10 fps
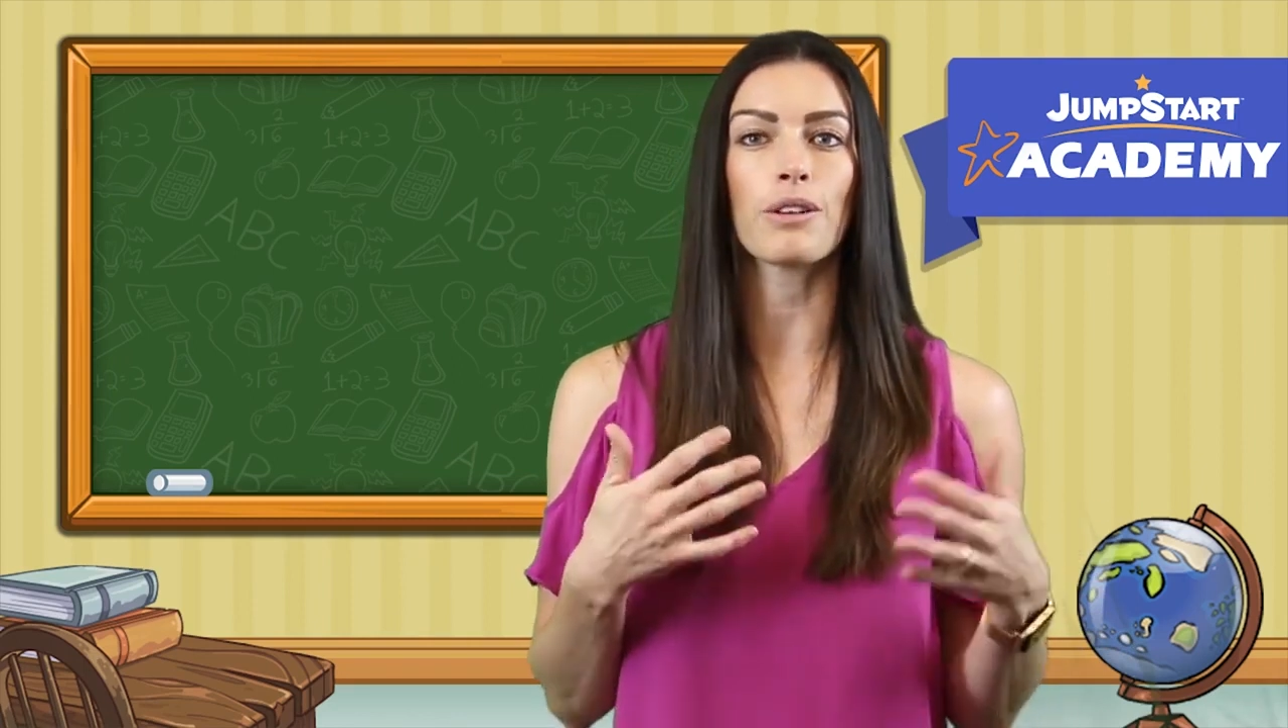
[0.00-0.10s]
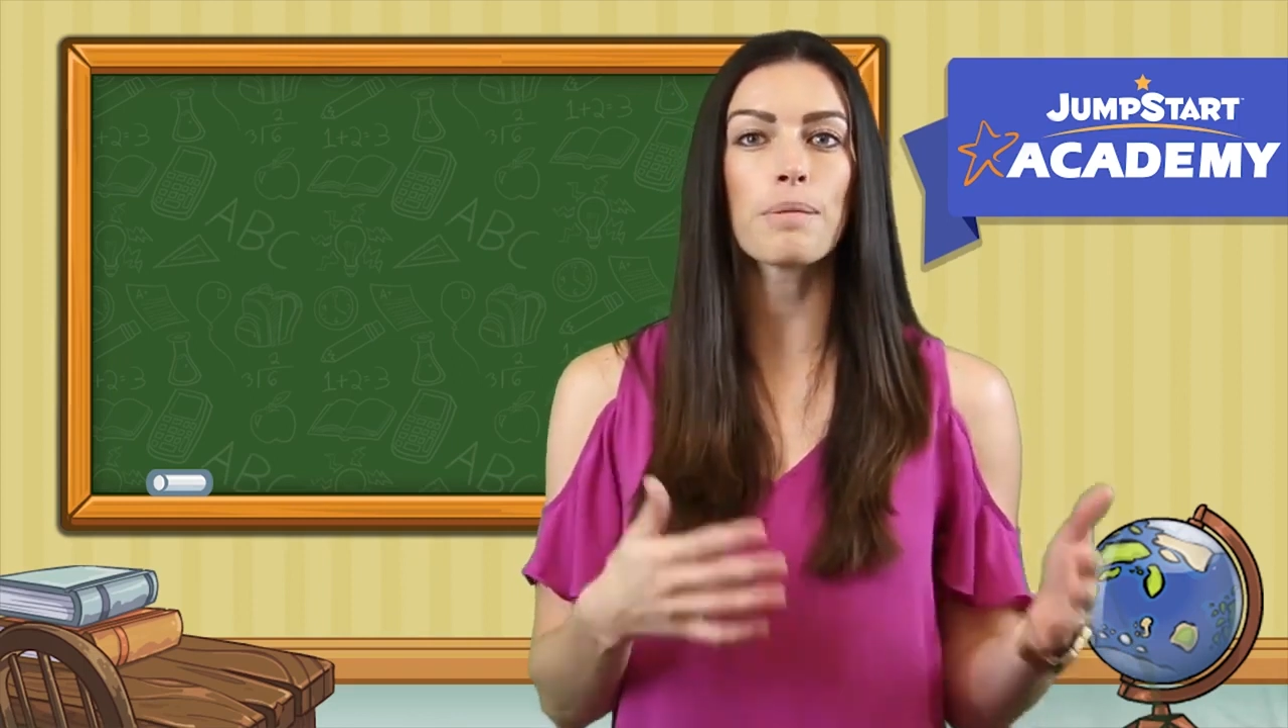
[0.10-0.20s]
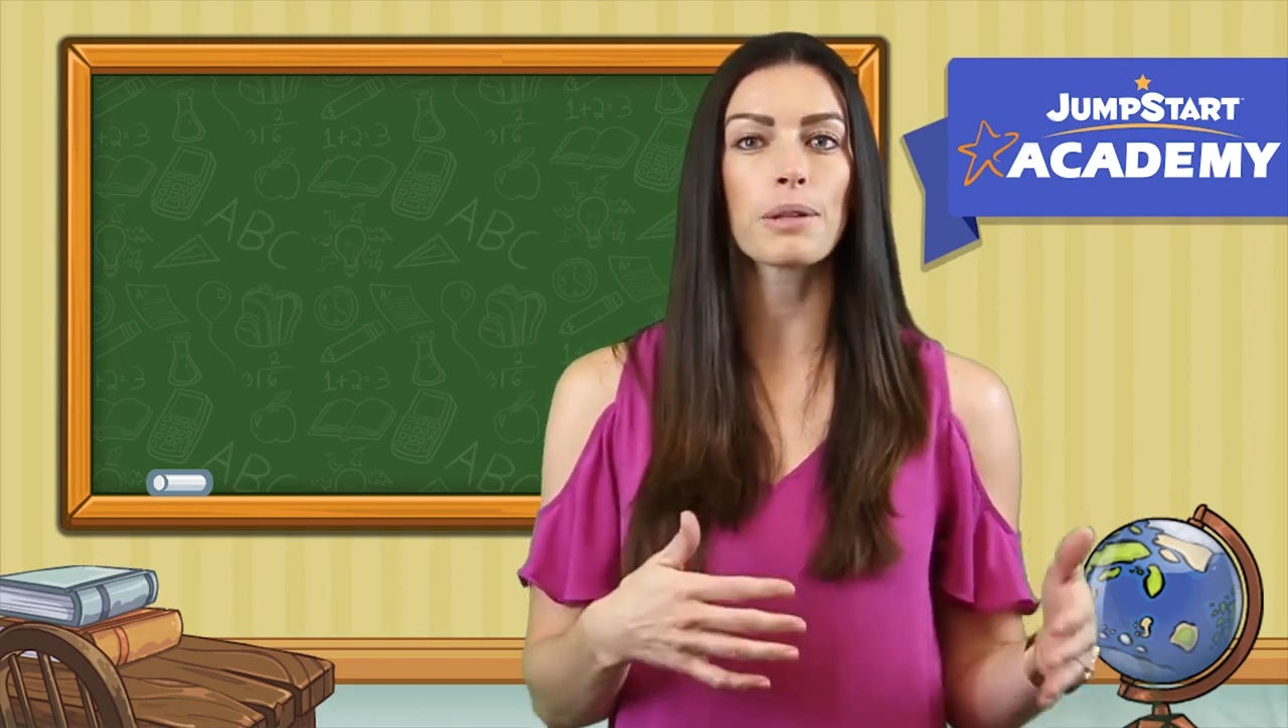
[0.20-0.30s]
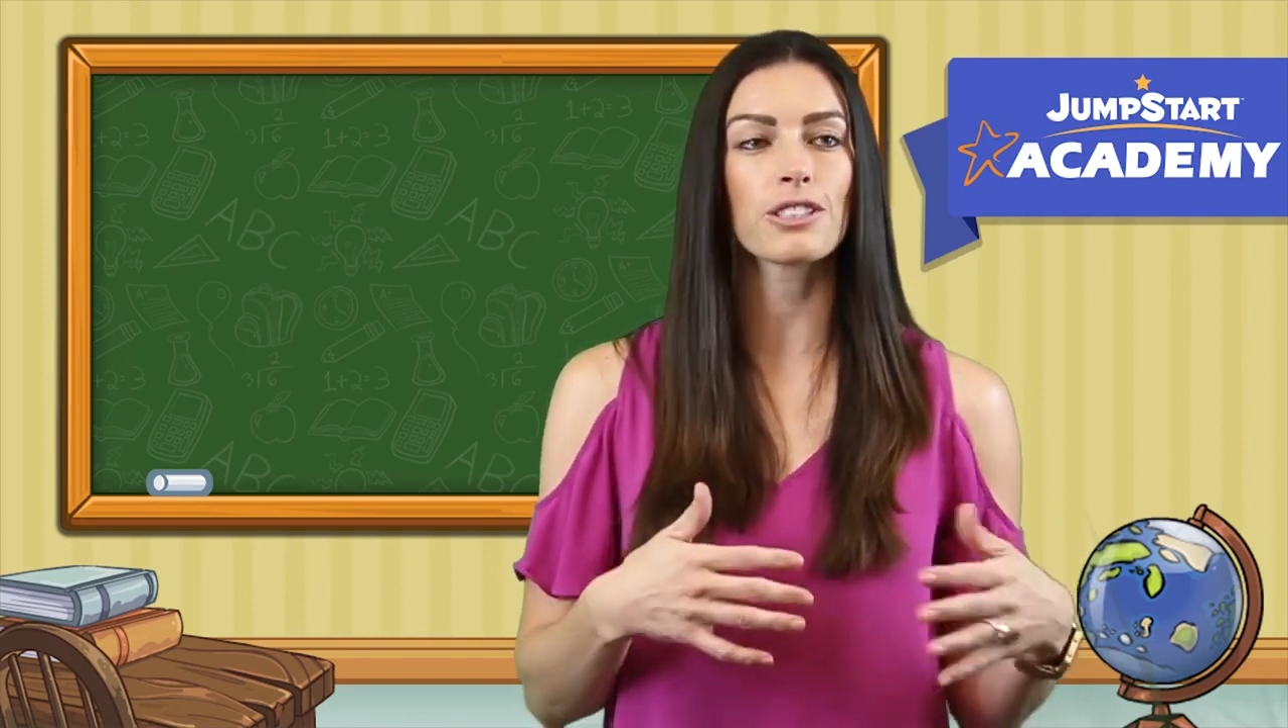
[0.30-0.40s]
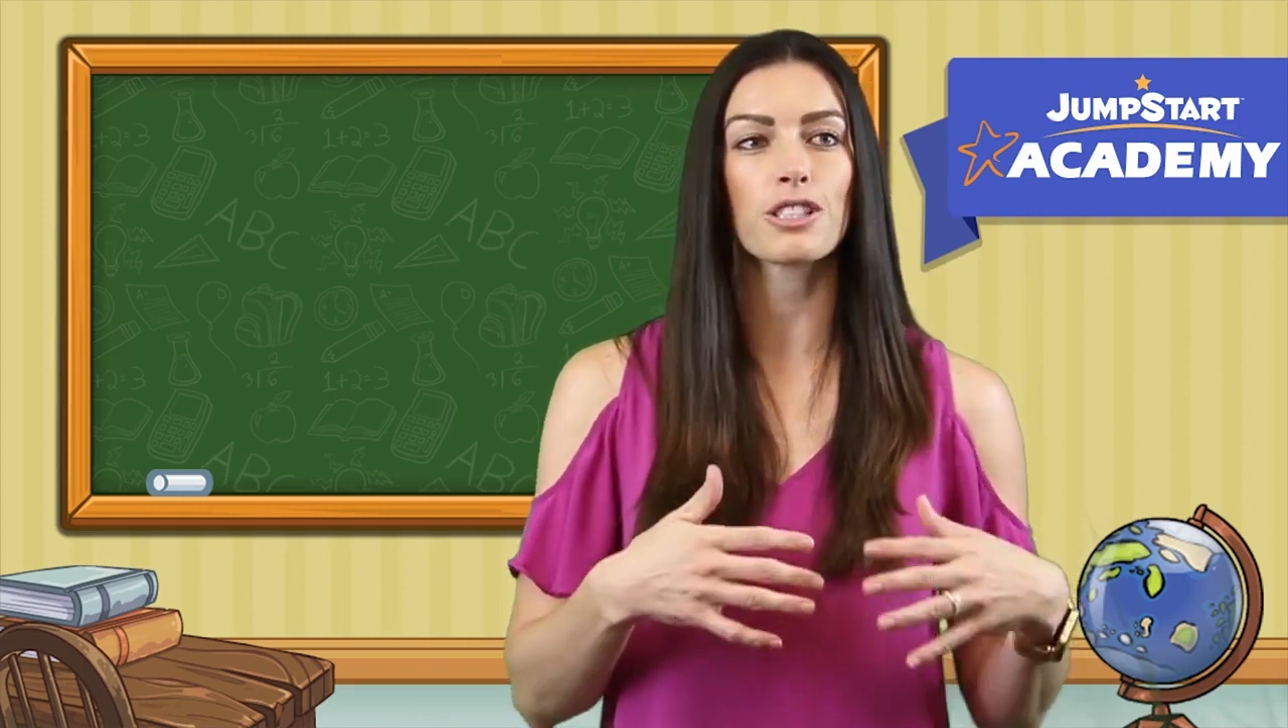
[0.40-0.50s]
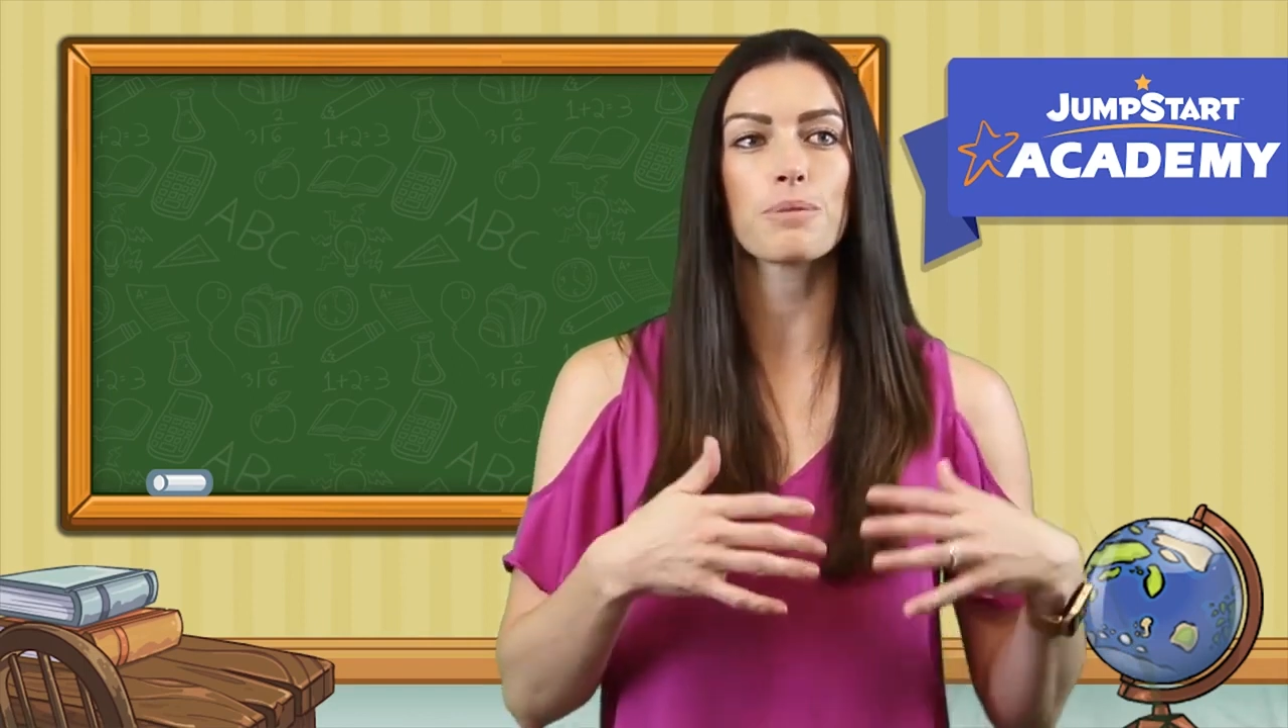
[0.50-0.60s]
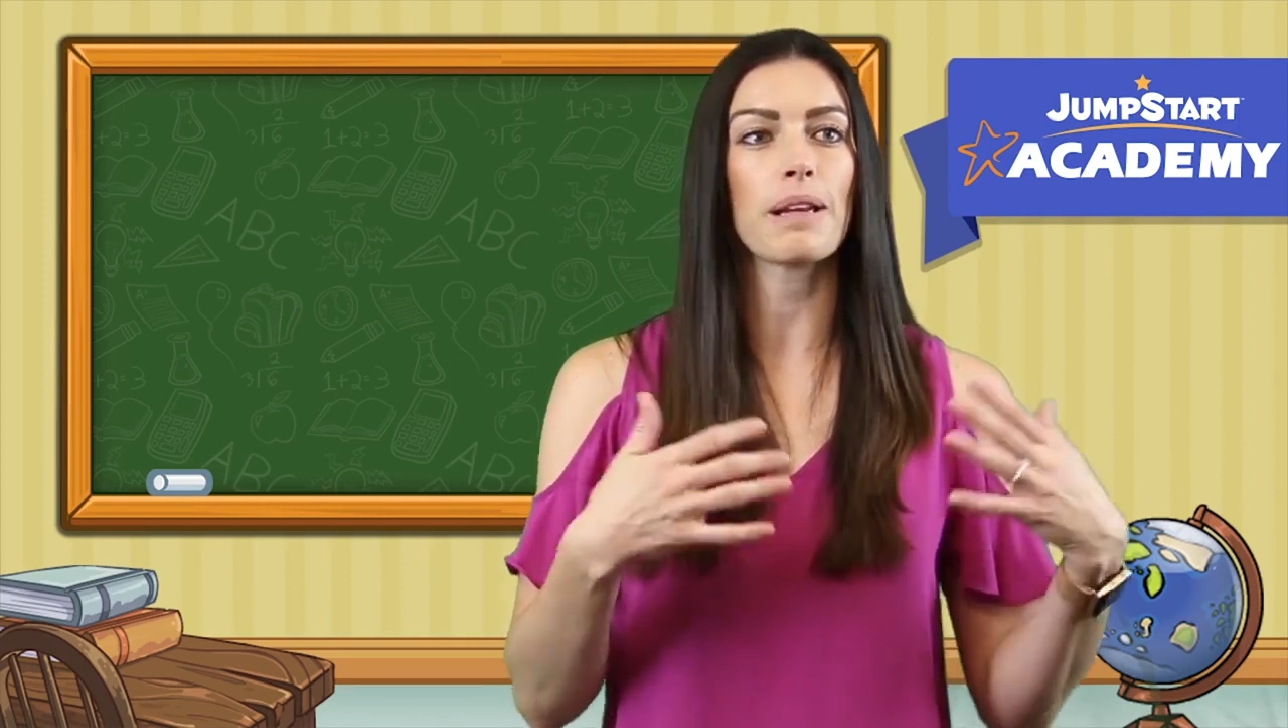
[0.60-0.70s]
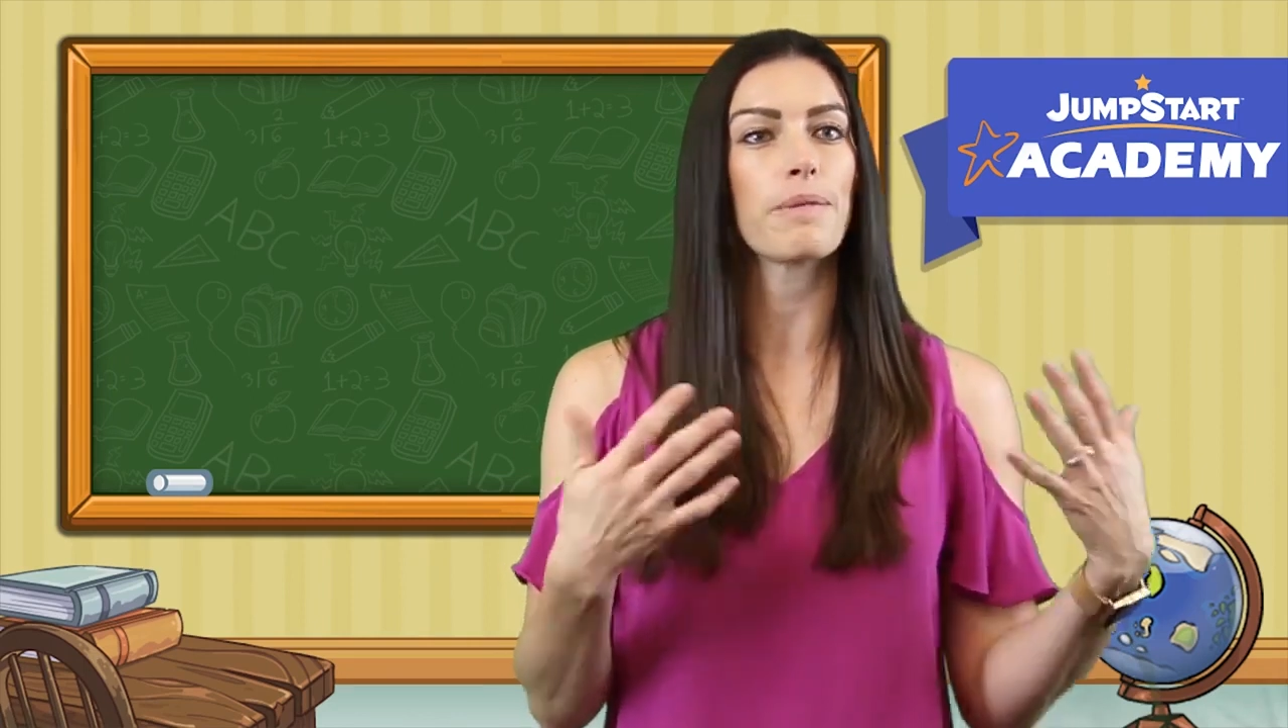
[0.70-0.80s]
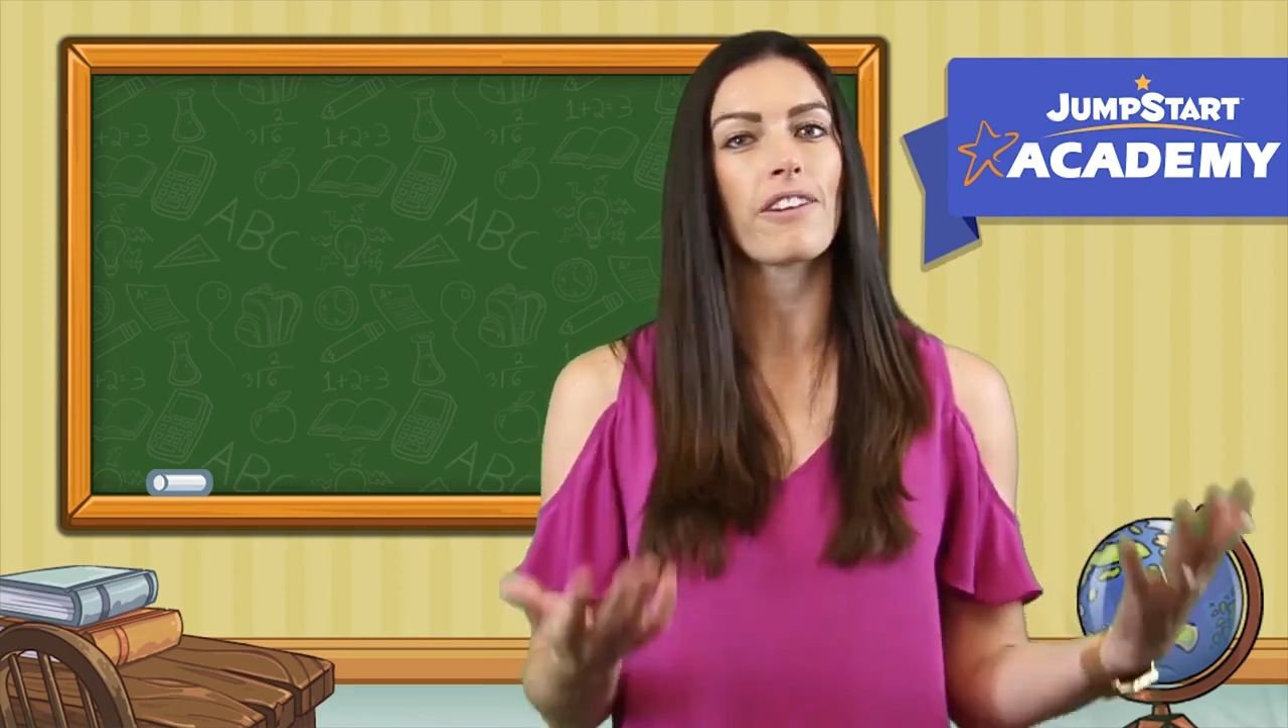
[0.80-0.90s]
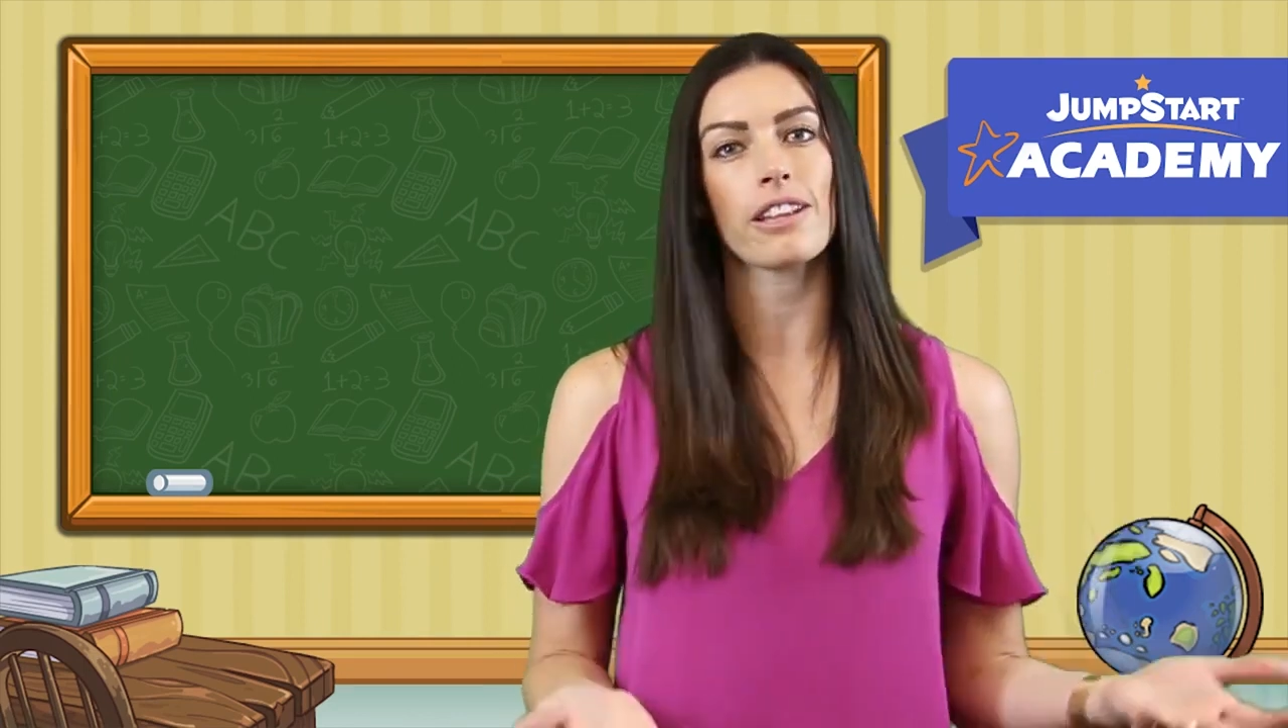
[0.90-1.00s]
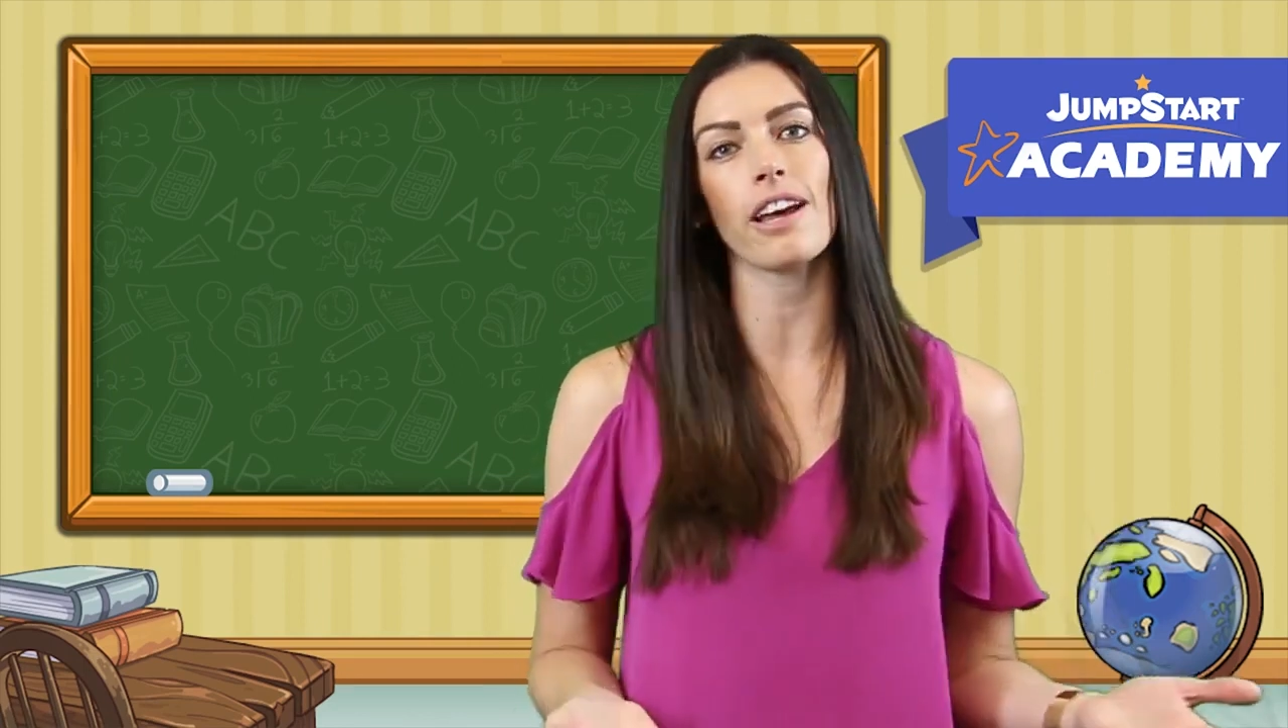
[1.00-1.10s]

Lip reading: numbers are just made up of